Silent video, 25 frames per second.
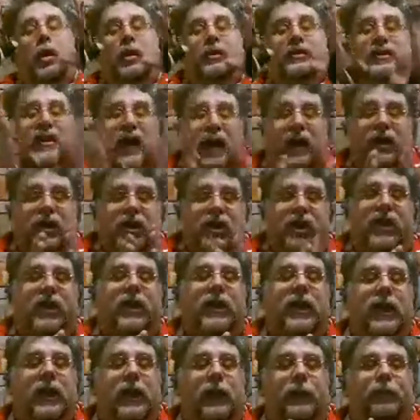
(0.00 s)
Tai
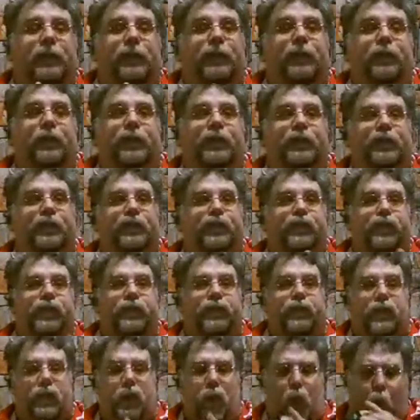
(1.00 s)
Chi,
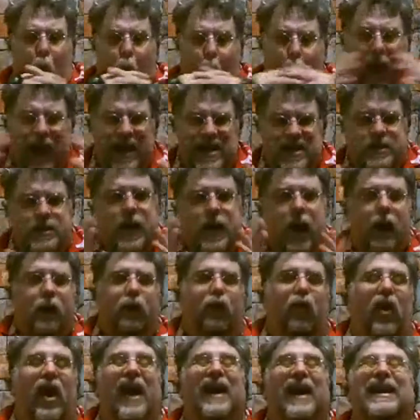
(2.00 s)
when done
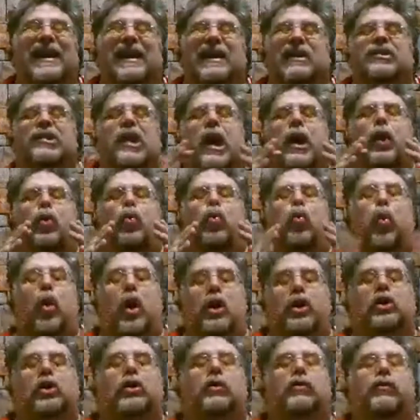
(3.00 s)
right, is a
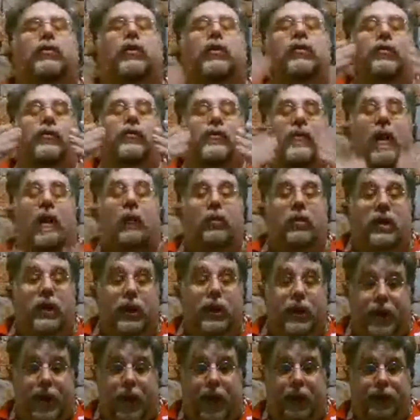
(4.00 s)
wonderful
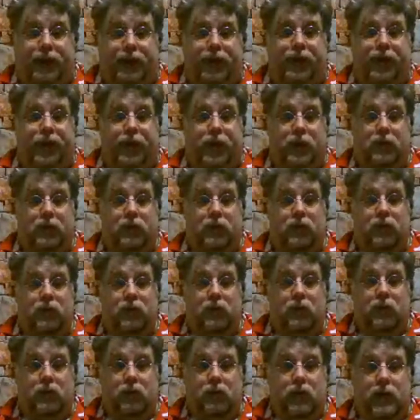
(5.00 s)
foundation.
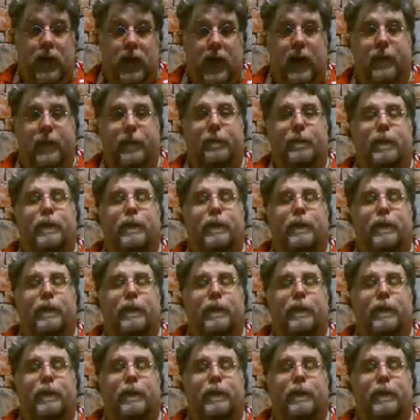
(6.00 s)
Okay?